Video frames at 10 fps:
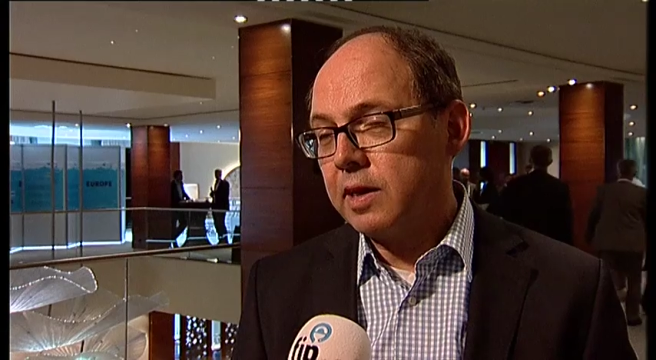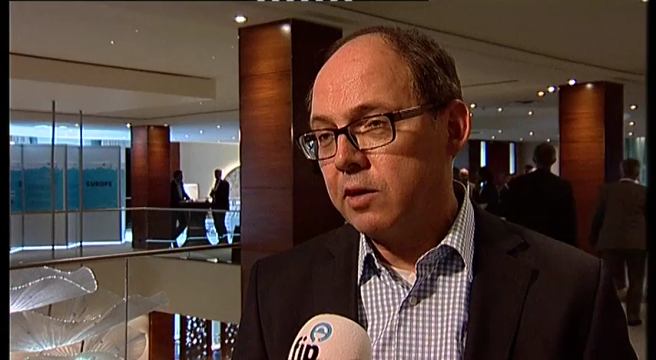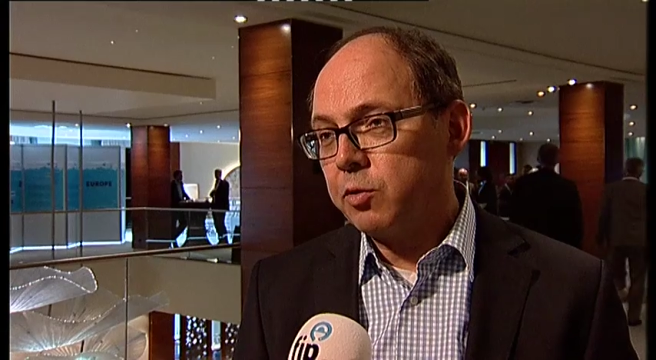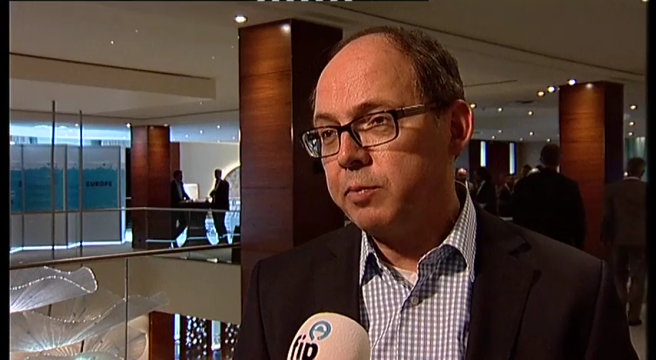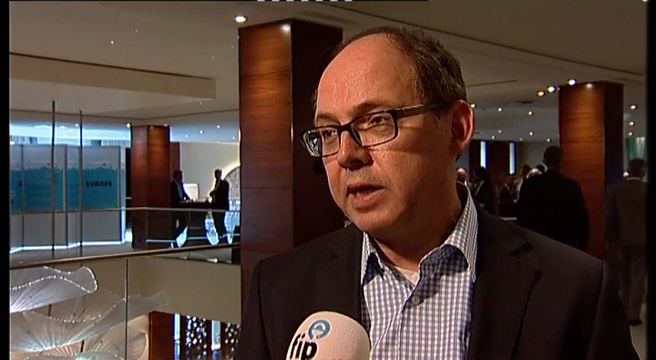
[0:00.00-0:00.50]
It
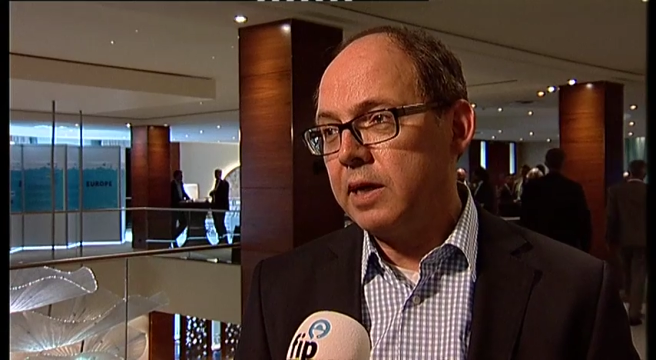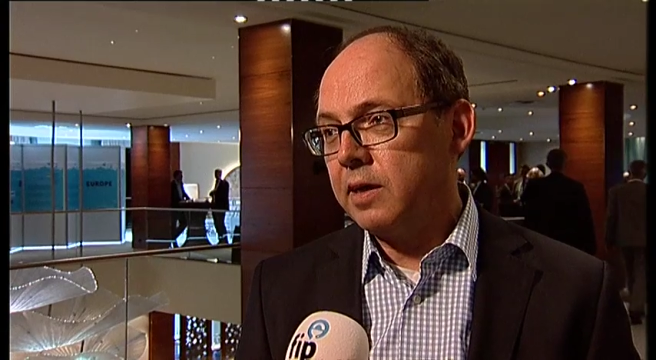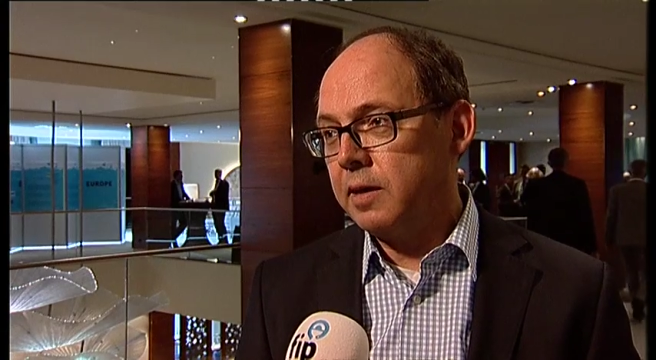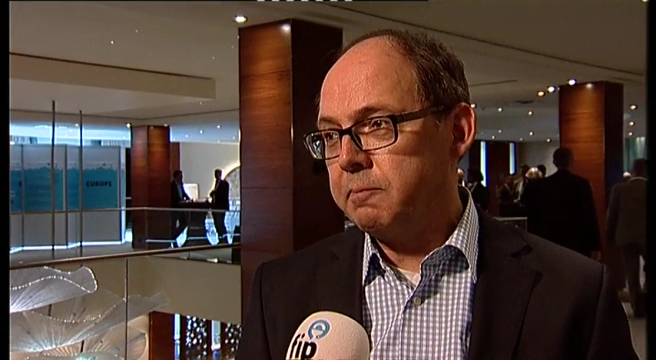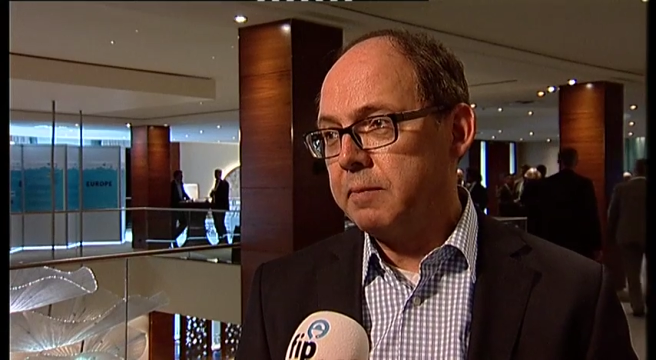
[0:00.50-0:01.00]
has to be
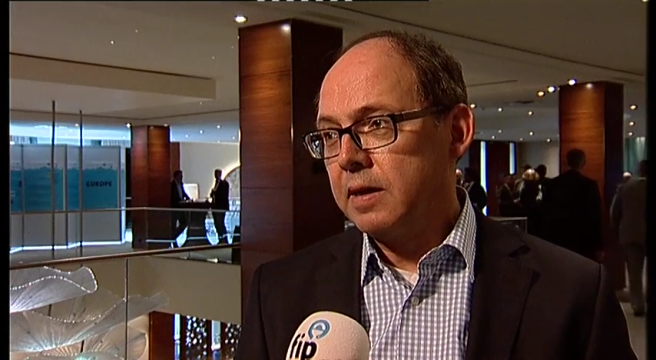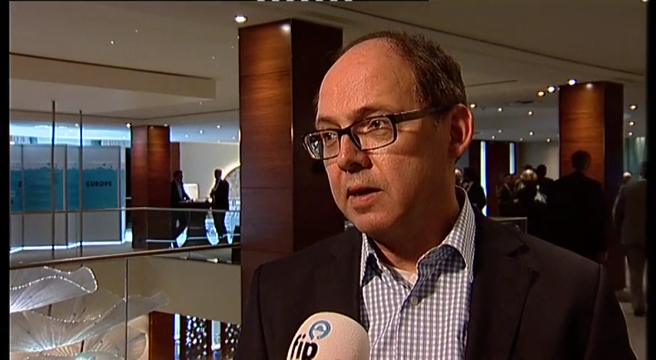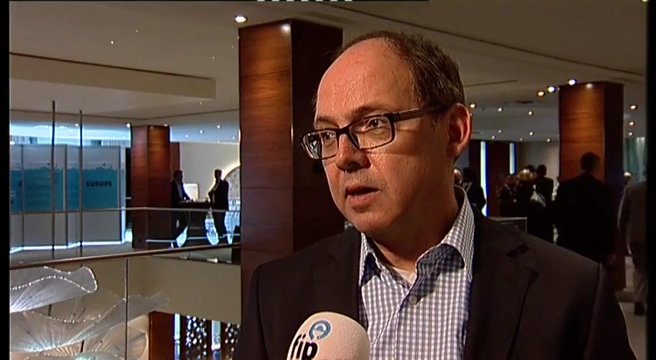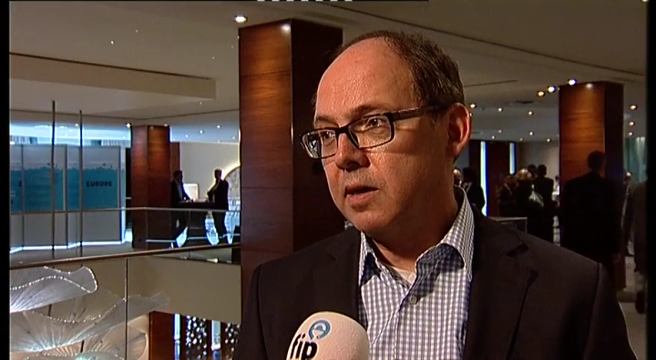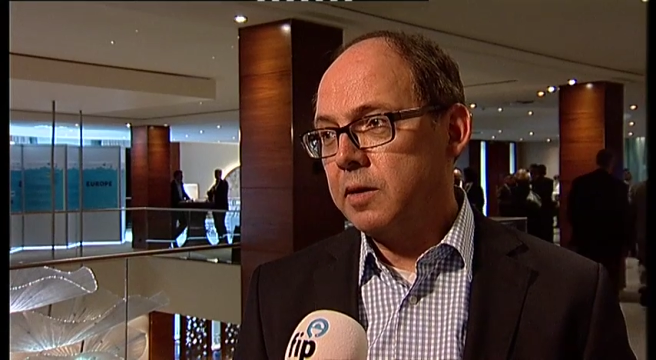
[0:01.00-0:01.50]

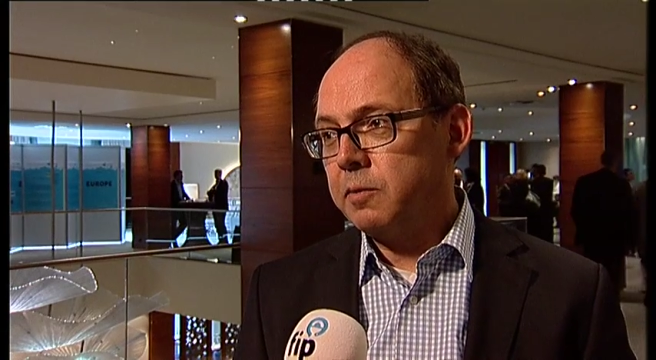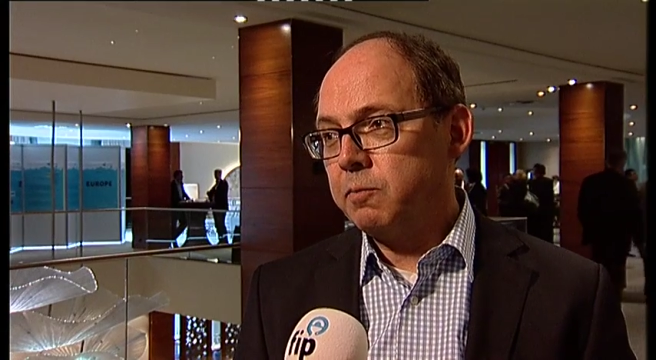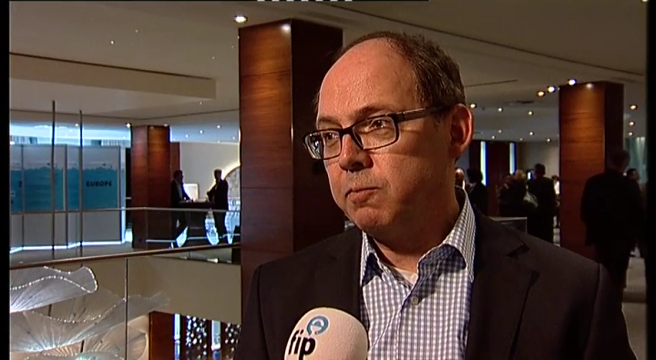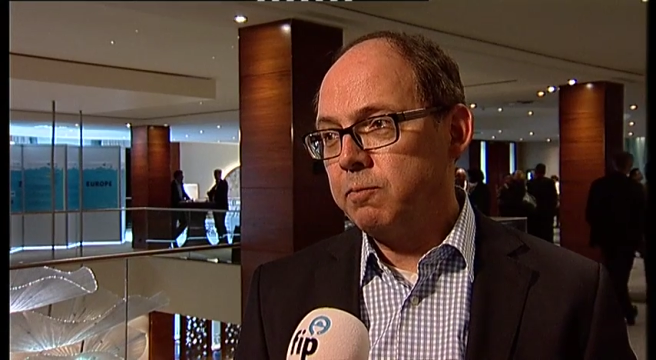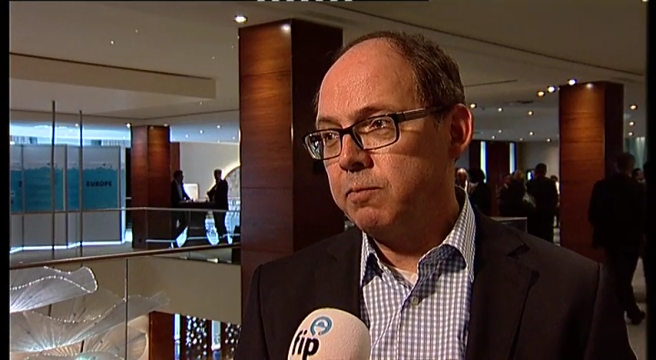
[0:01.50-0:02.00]

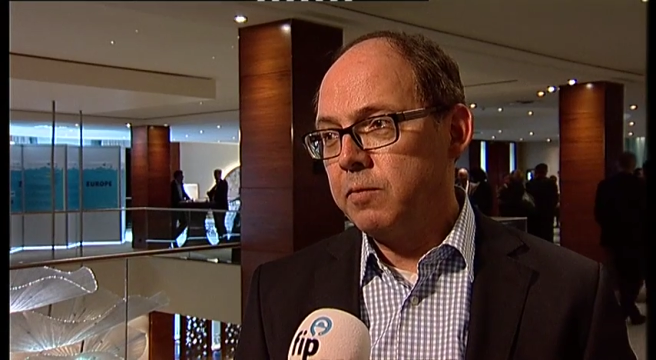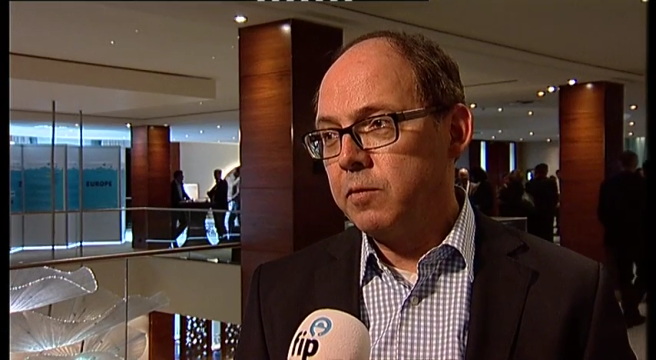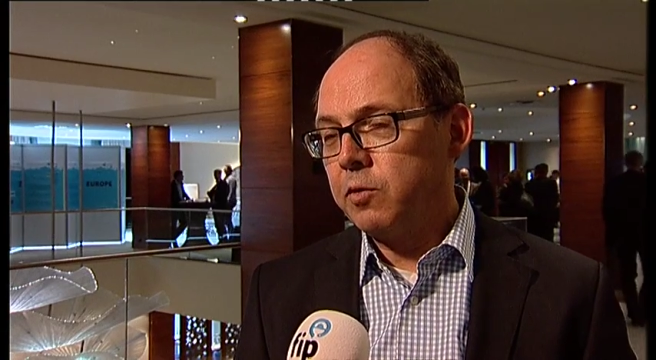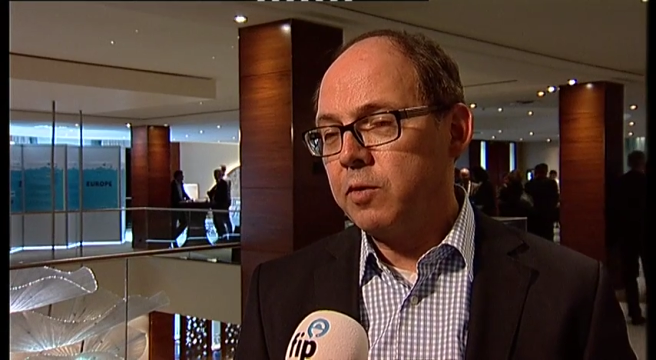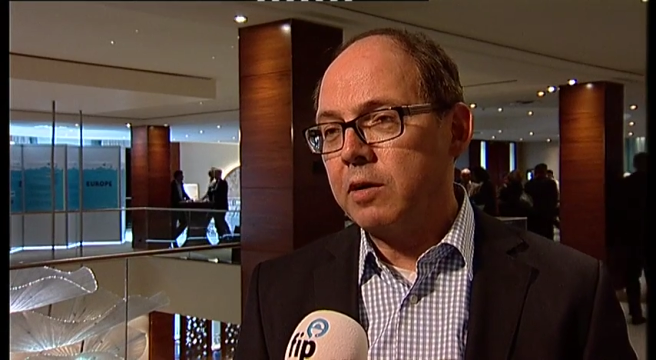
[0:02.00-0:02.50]

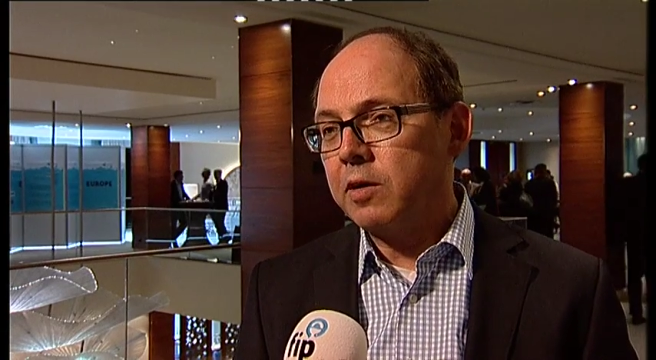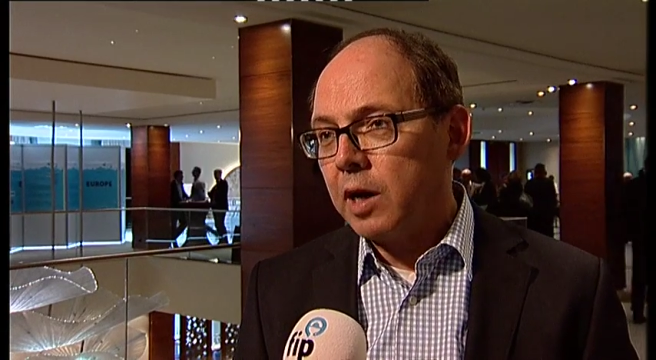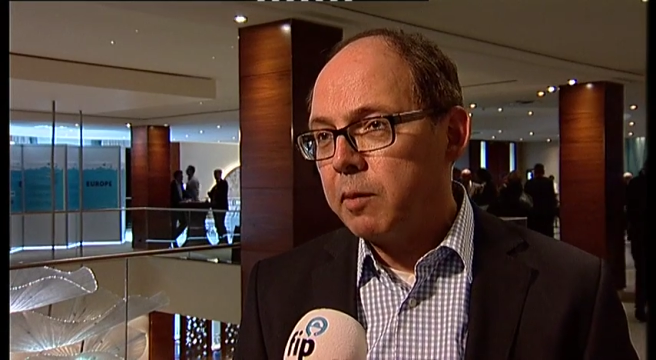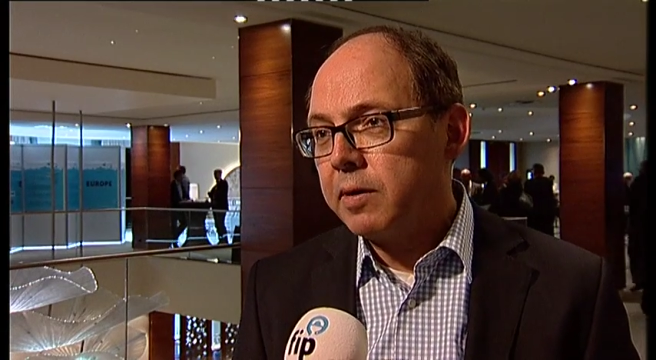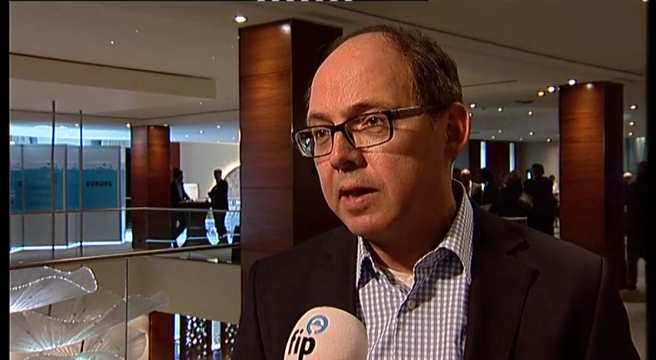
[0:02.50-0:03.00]
rounded
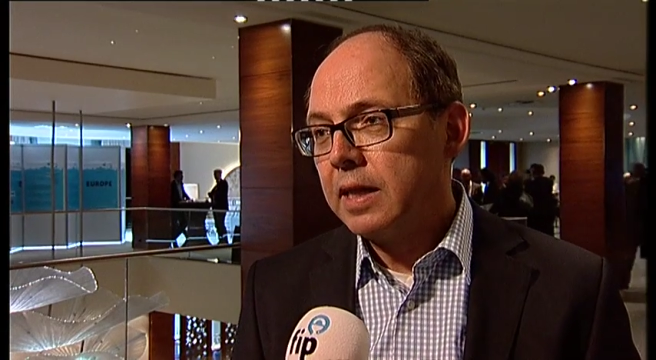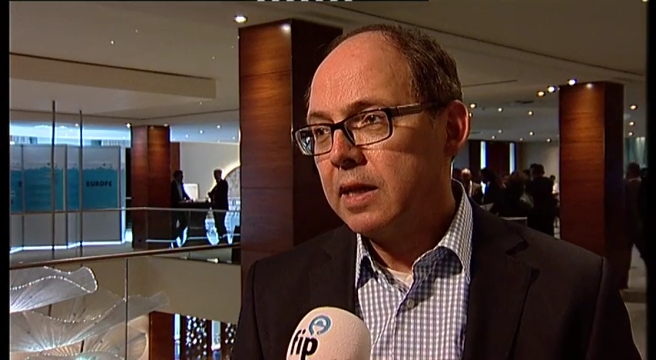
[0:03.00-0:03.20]
up.